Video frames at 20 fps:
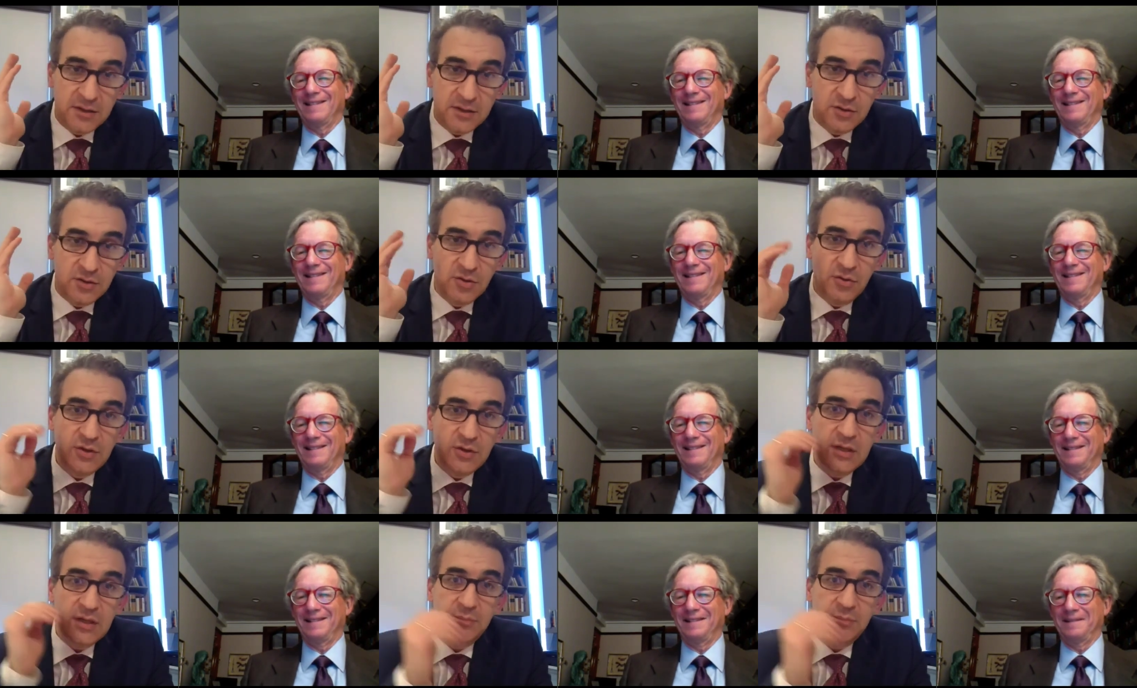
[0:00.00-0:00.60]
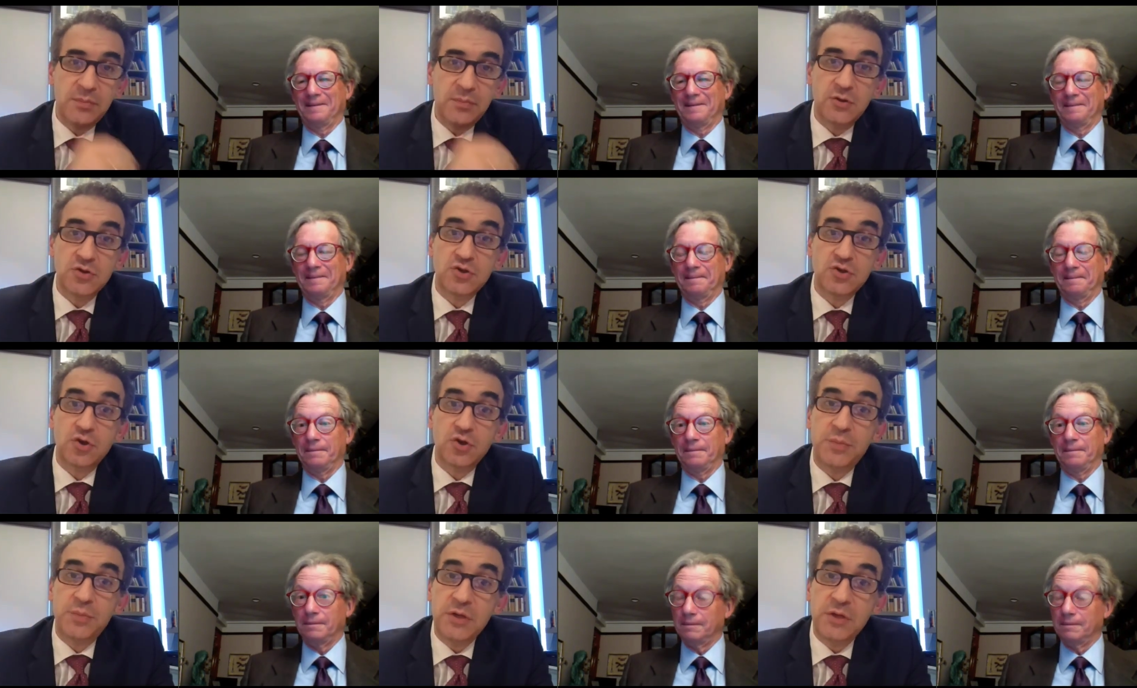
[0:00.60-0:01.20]
Speaker 1: You know, the people use
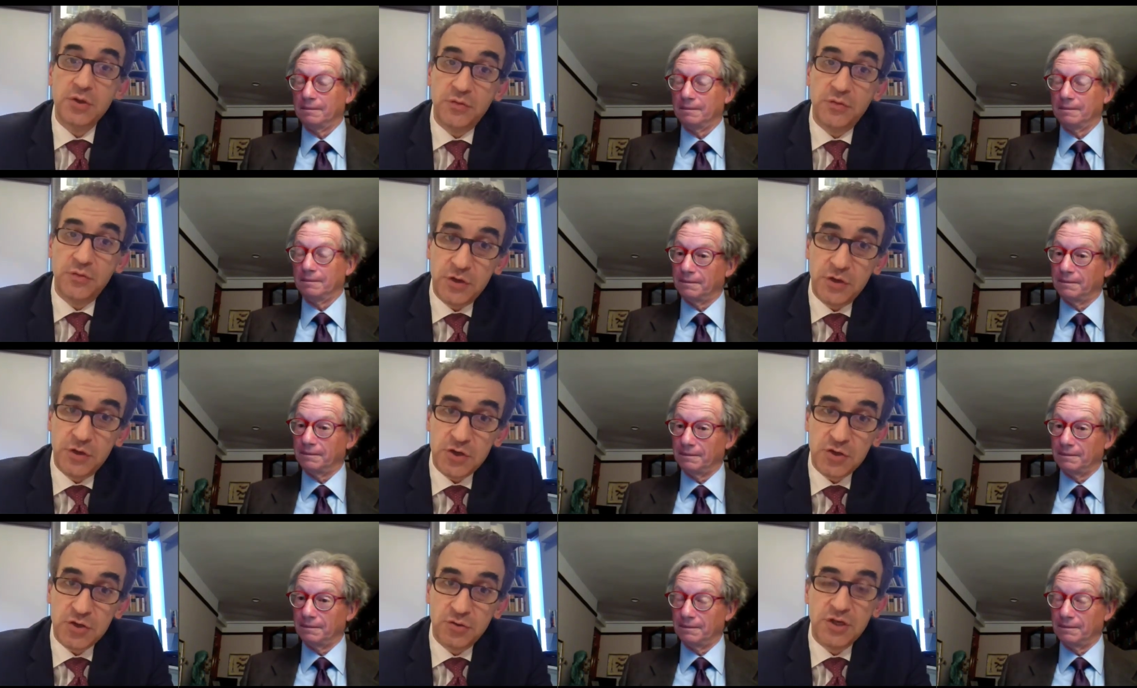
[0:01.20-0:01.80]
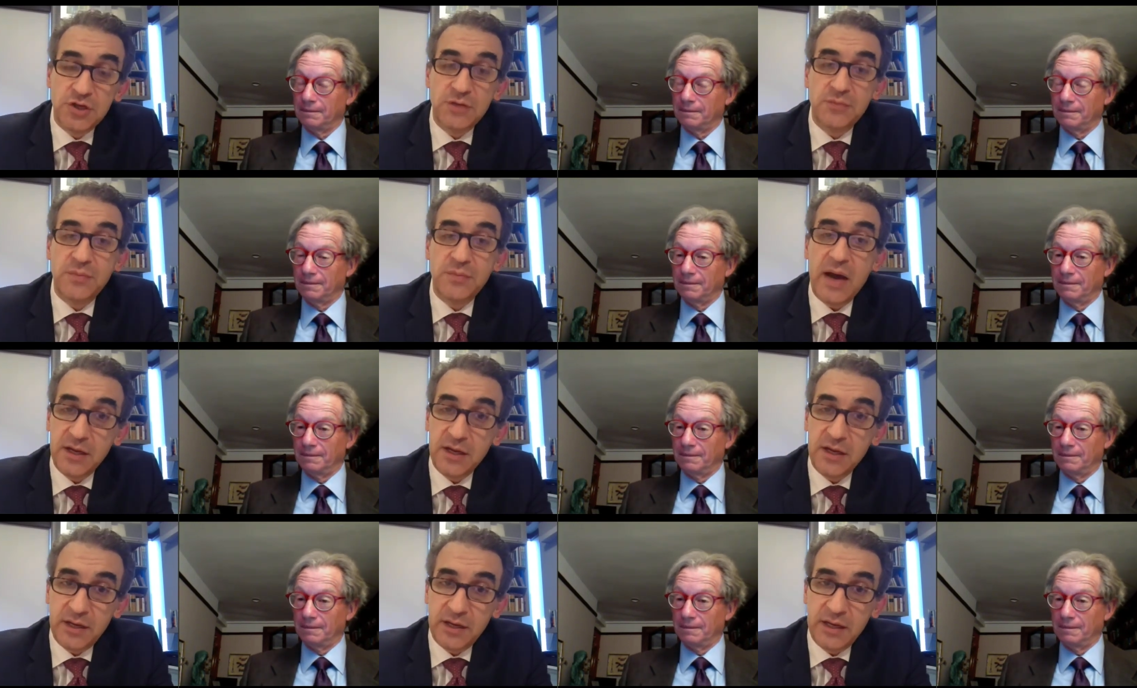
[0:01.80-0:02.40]
torpedo fish to treat
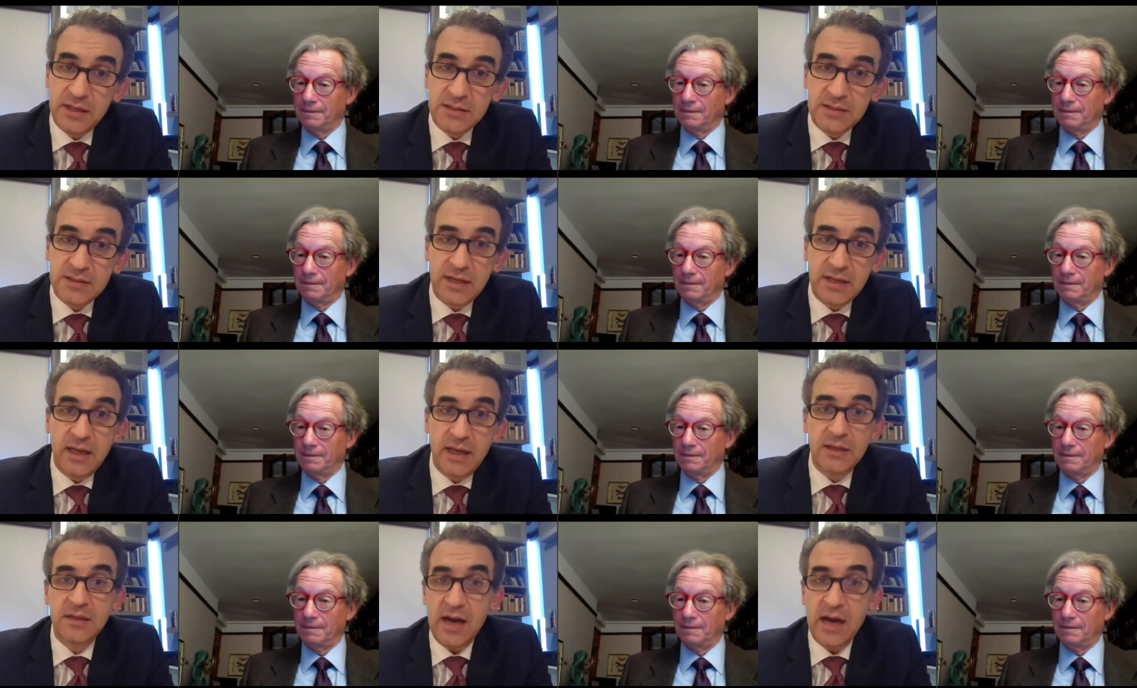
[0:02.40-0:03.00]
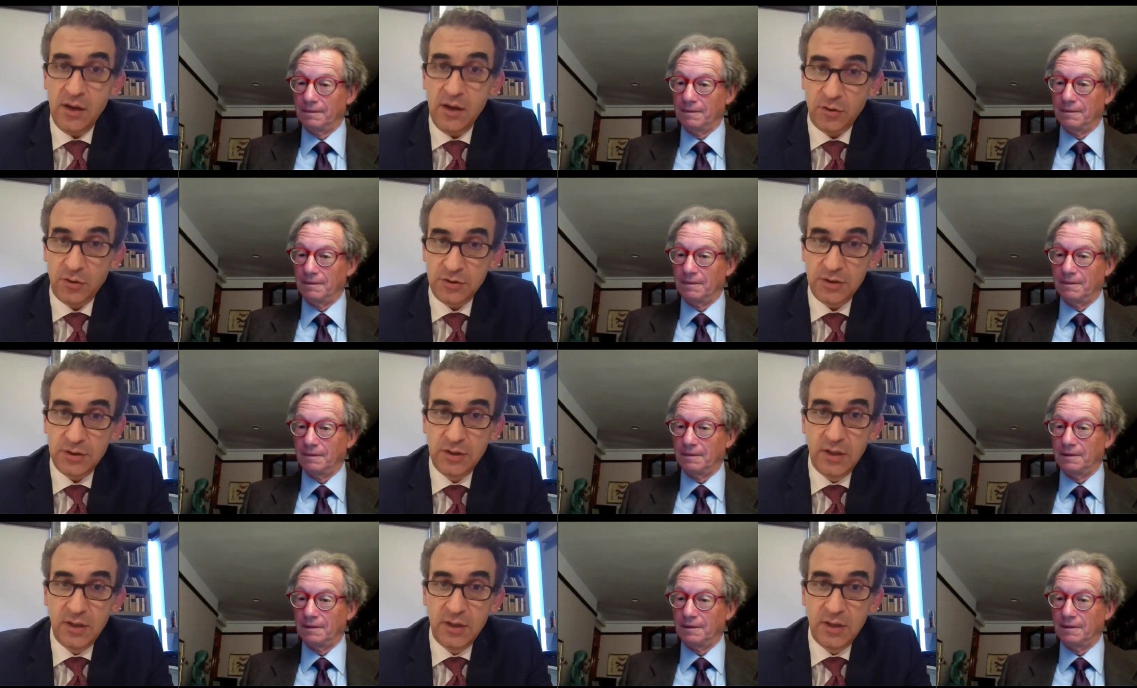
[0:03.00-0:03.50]
migraines and gout.